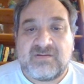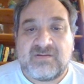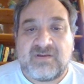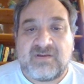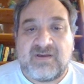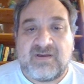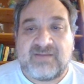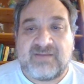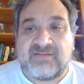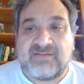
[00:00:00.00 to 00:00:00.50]

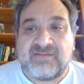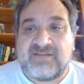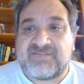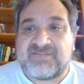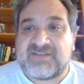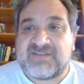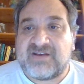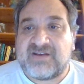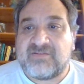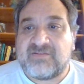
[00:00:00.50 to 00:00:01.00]
on the
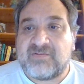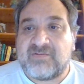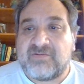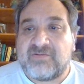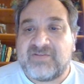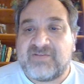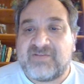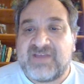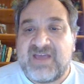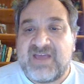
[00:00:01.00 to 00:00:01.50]
left side of the
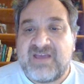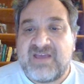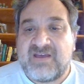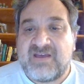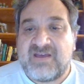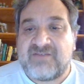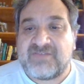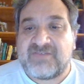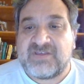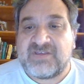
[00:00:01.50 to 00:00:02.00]
road. King
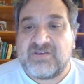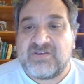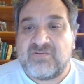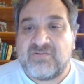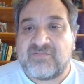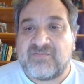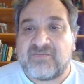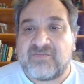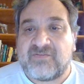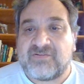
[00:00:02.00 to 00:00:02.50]
of the
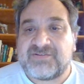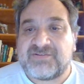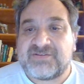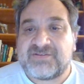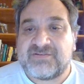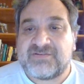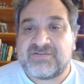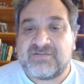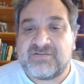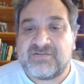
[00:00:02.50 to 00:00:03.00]
Universe.